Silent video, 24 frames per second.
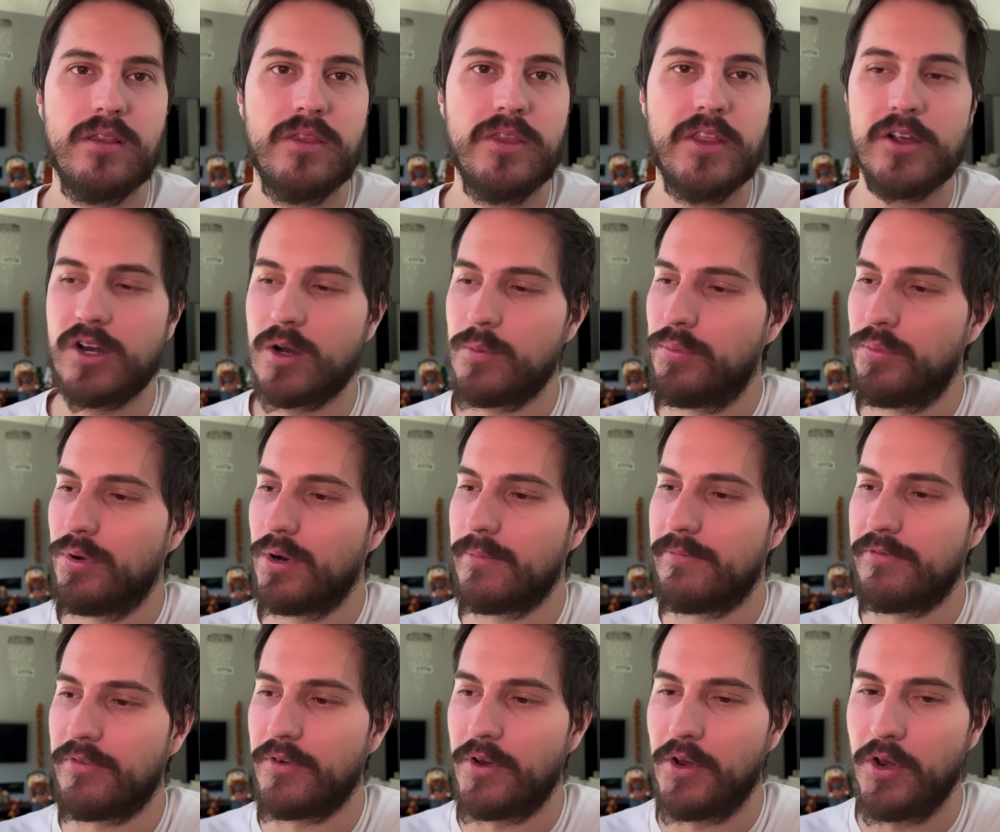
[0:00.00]
They're going to put
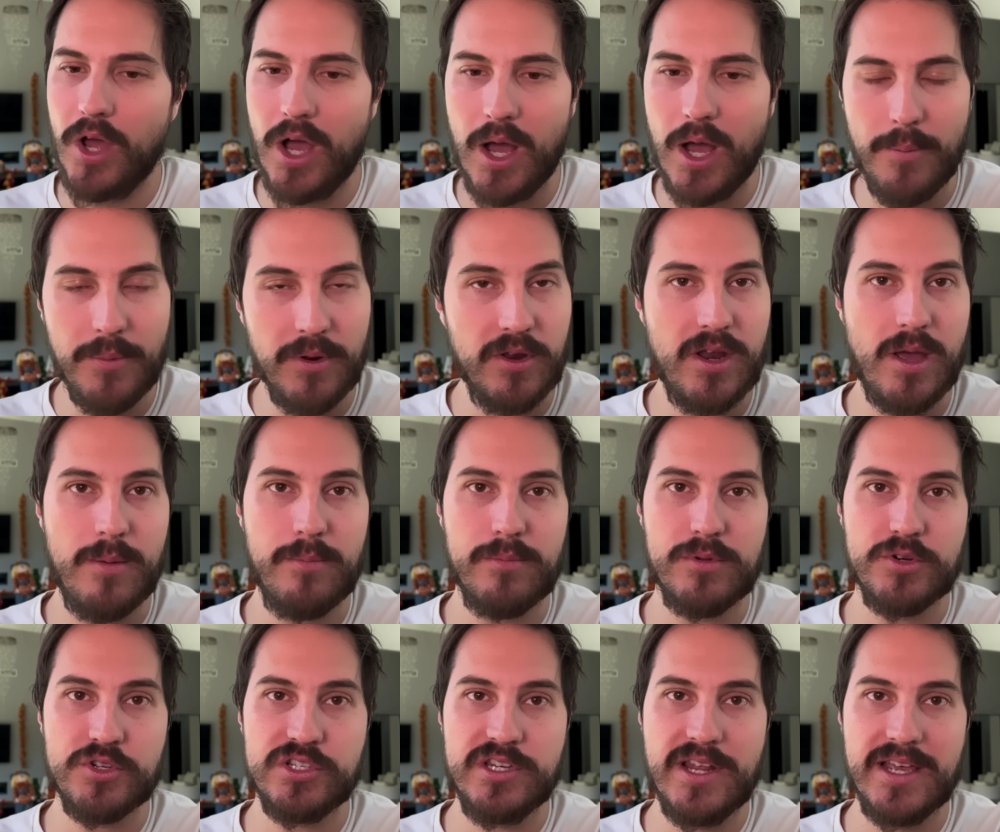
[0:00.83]
up phenomenal
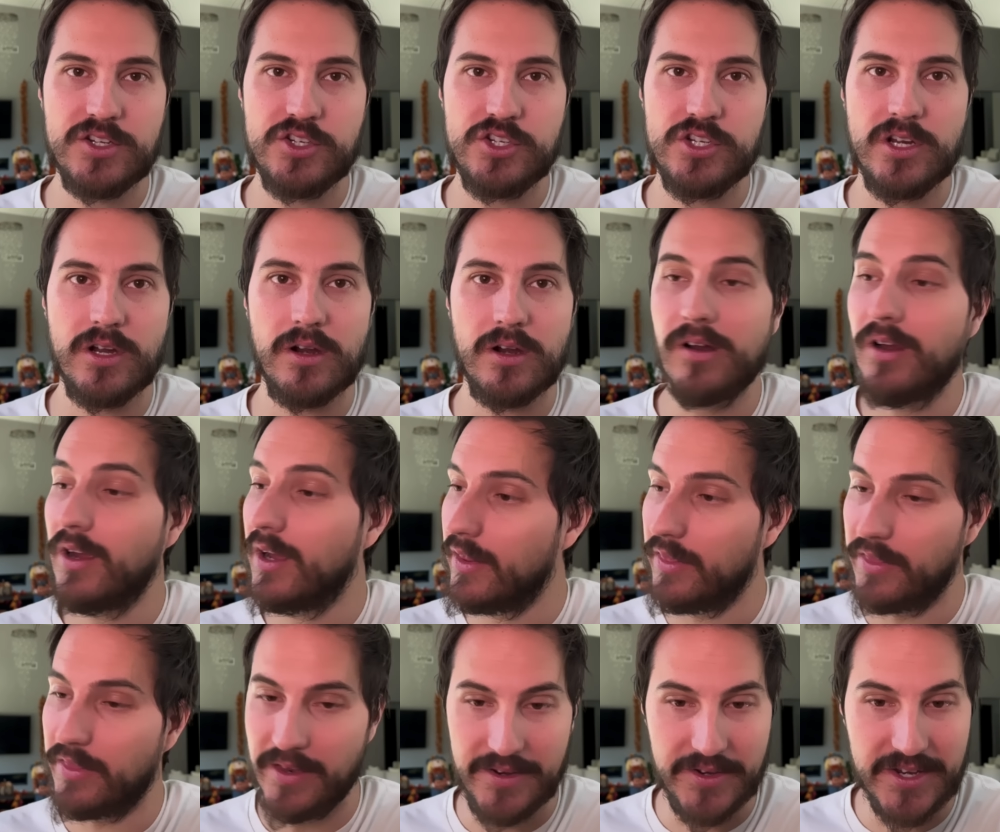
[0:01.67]
numbers next year,
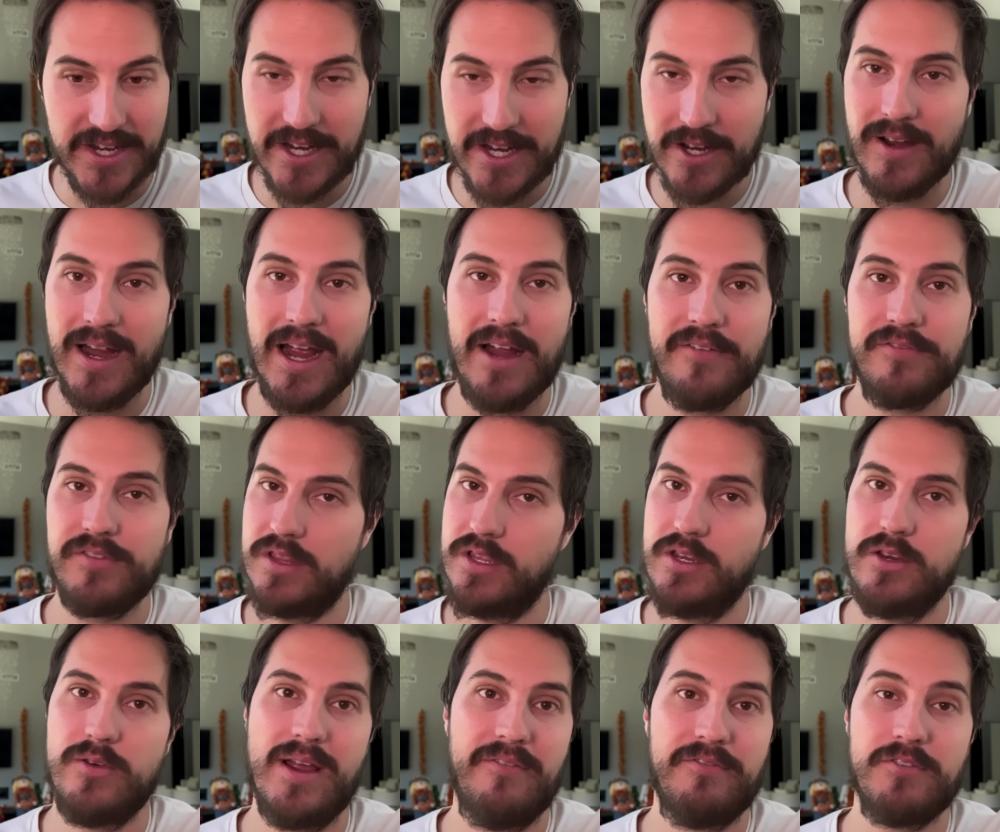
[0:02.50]
the year after,
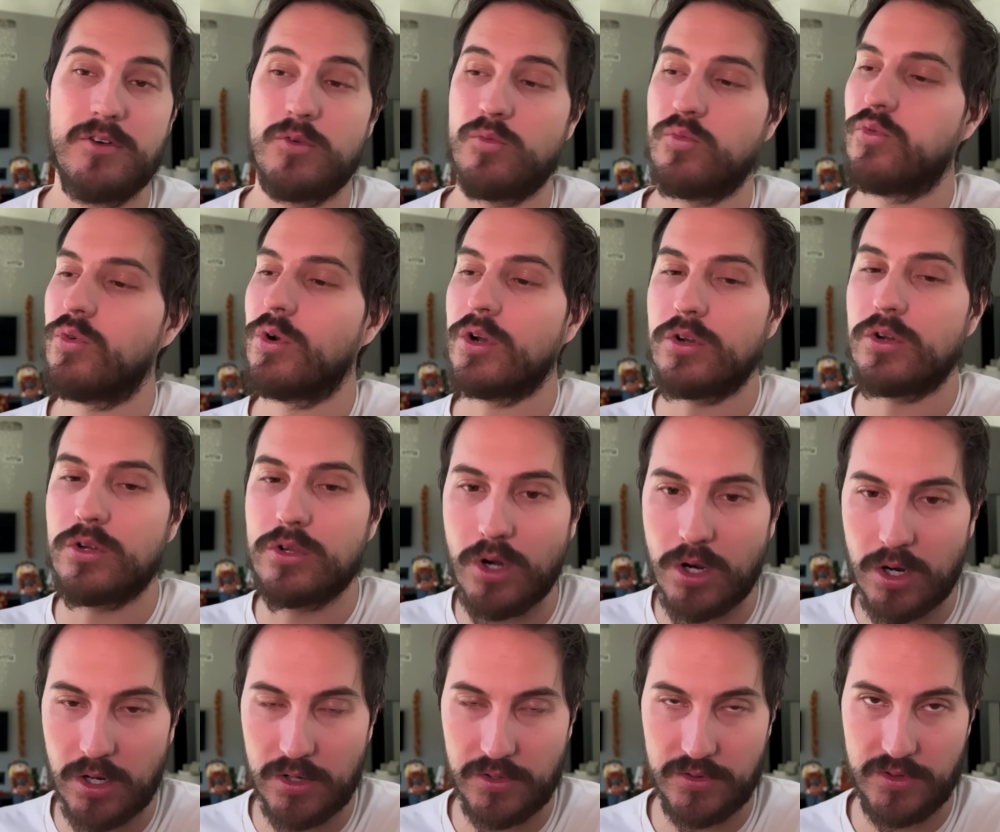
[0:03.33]
the year after,
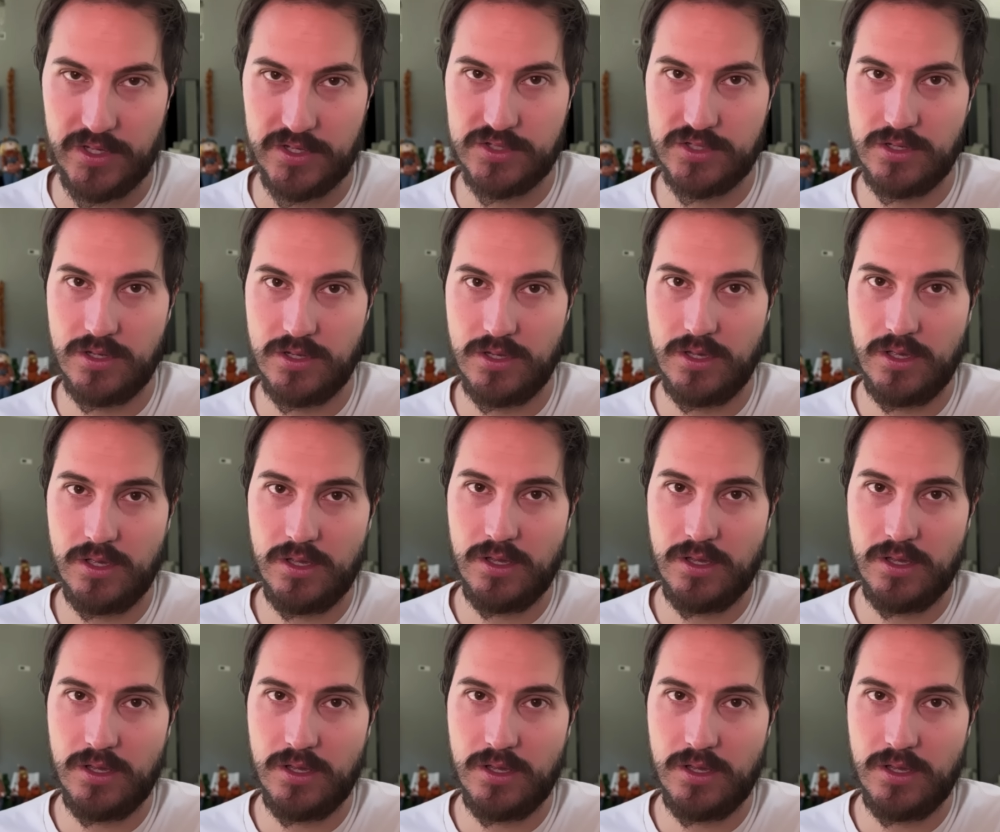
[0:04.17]
regardless